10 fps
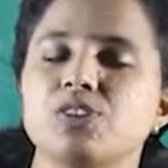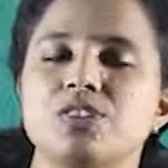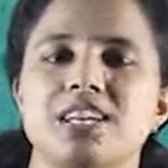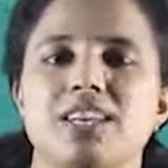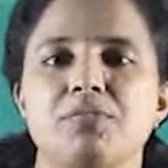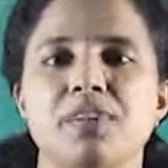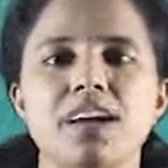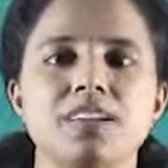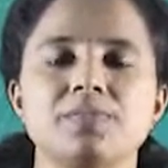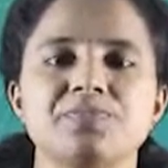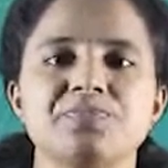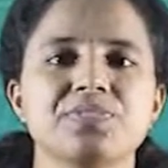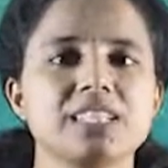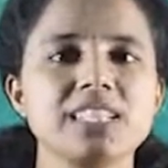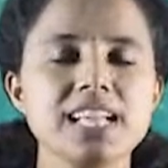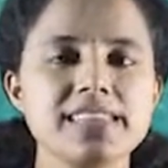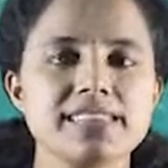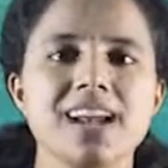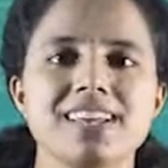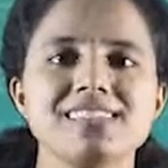to Tyndall effect?
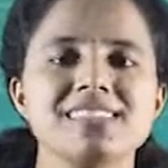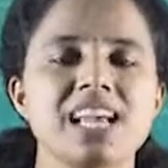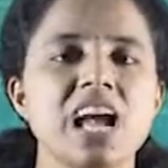That is,